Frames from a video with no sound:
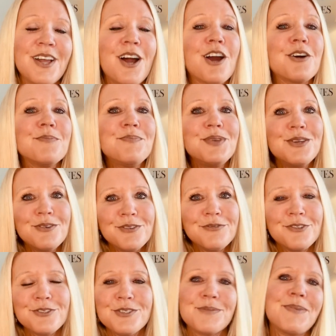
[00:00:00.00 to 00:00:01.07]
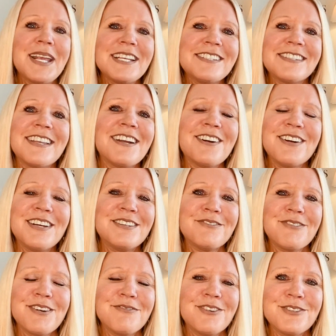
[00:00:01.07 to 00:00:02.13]
Our beautiful space there in
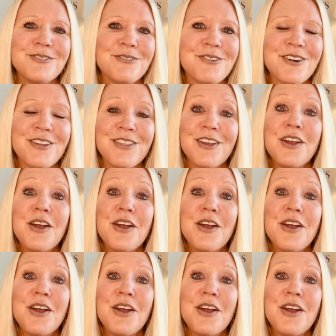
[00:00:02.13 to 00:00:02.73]
River North